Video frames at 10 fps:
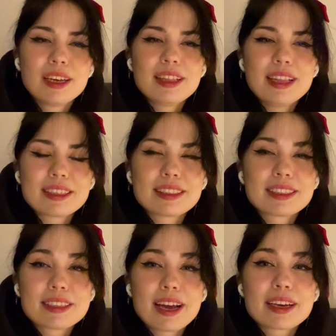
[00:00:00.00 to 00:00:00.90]
that's
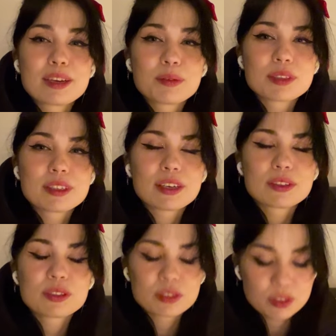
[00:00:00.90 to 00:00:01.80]
exactly what takes
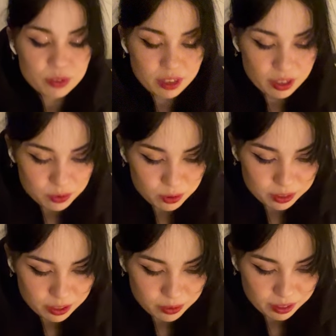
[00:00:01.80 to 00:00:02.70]
you to a really wrong
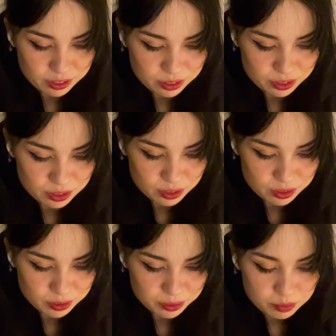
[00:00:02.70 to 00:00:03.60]
direction.
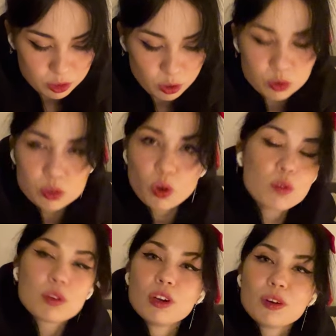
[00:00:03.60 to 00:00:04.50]
So don't
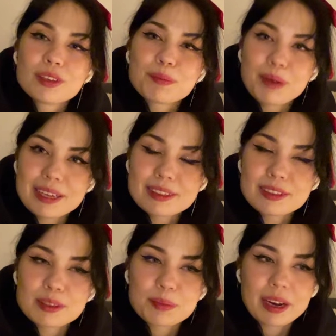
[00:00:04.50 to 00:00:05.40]
overlook the
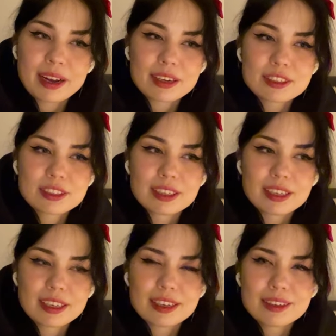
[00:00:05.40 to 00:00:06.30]
patterns, but
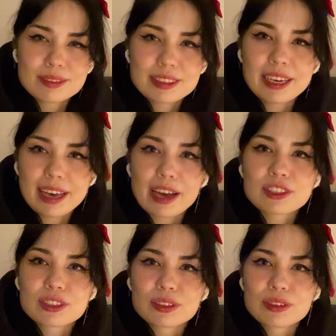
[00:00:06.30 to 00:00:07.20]
actually take
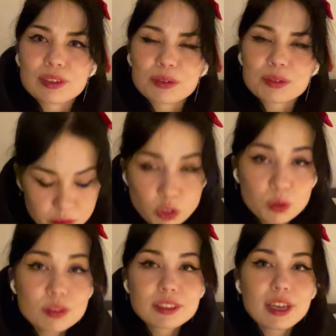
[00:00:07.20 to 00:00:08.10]
action on those. Don't
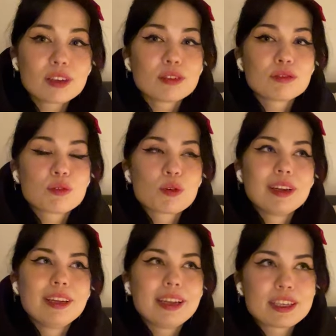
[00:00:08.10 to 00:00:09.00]
settle for
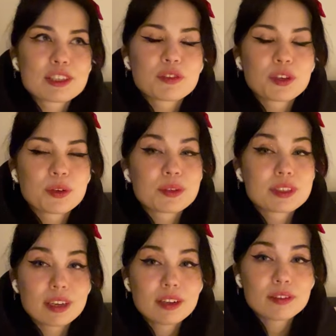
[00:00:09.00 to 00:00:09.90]
less for
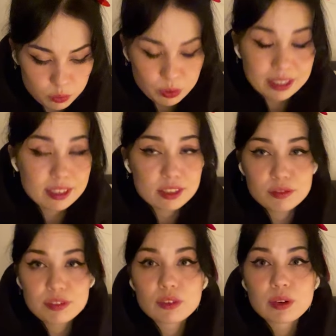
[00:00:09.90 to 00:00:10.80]
yourself when it doesn't
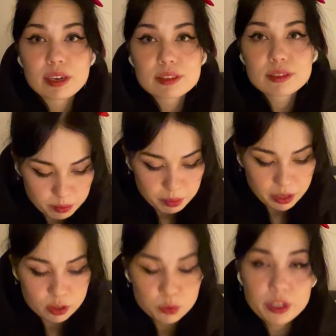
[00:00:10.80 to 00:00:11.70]
feel right.
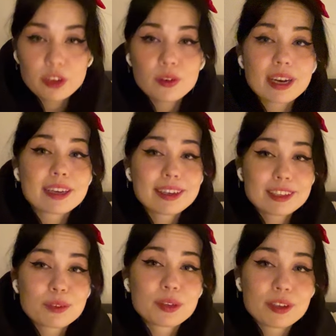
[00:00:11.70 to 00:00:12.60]
Because when you are
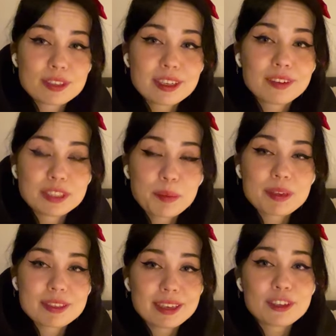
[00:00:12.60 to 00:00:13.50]
connected with yourself deep
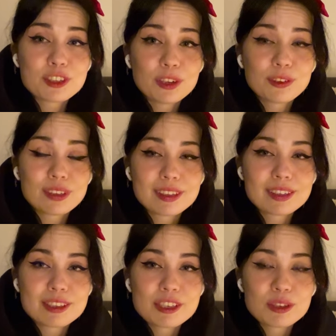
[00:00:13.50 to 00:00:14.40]
inside, you know that
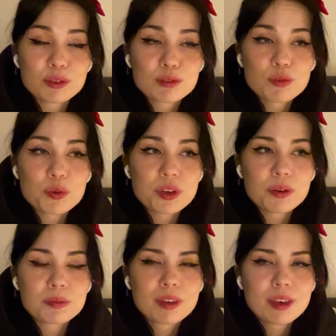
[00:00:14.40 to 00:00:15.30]
this is not for you.
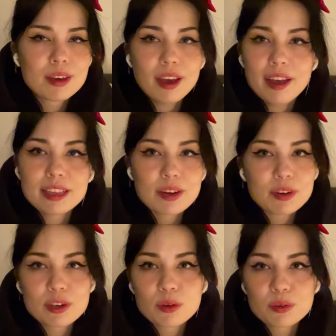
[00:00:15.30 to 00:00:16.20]
And there are
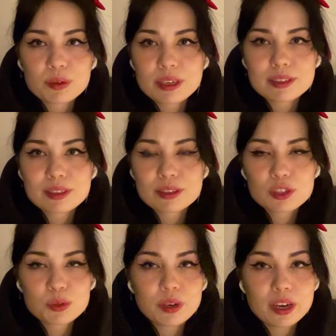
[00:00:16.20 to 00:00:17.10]
no reasons
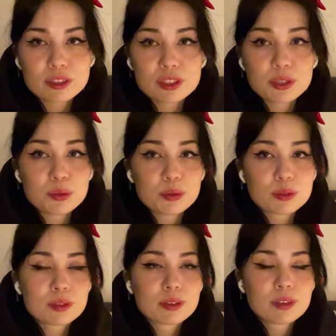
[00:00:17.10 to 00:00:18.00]
to
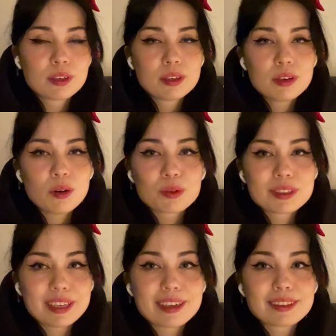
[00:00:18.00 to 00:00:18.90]
excuse or
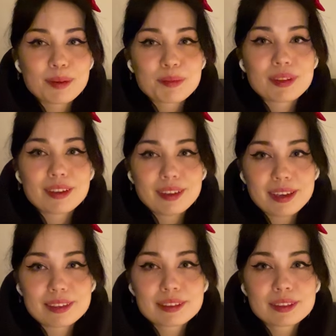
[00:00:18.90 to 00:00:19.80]
take something
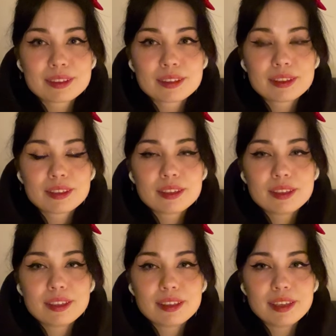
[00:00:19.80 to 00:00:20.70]
less
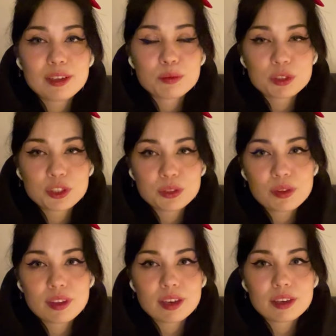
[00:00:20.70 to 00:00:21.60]
than what you
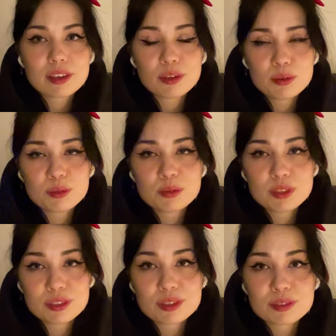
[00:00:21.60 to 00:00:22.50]
think you
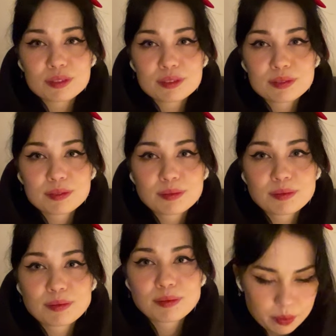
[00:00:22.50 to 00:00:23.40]
deserve.
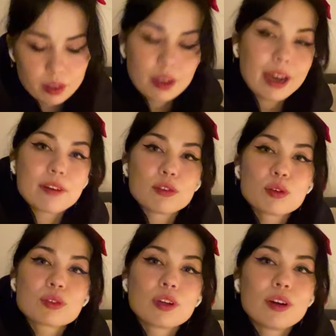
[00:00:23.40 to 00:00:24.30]
I've
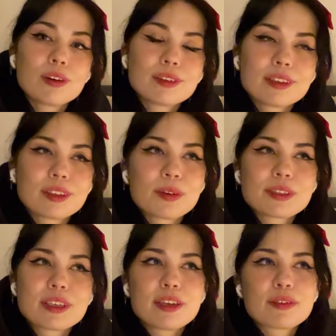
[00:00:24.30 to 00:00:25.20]
also learned that there is a
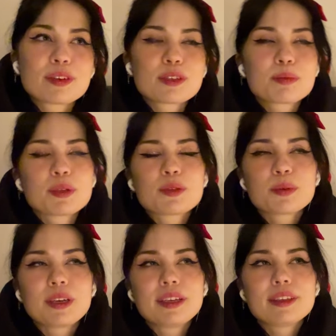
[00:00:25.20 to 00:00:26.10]
difference
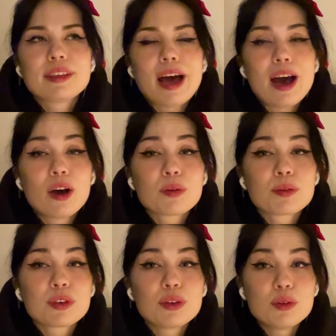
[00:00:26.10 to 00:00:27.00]
between how
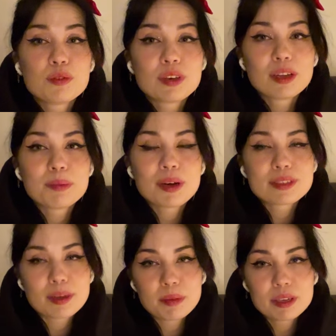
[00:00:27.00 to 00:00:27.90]
you feel about
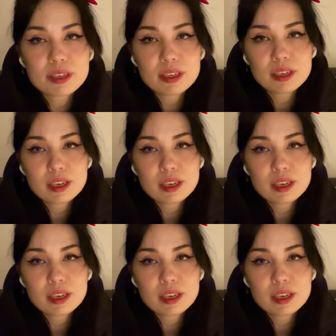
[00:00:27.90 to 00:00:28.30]
somebody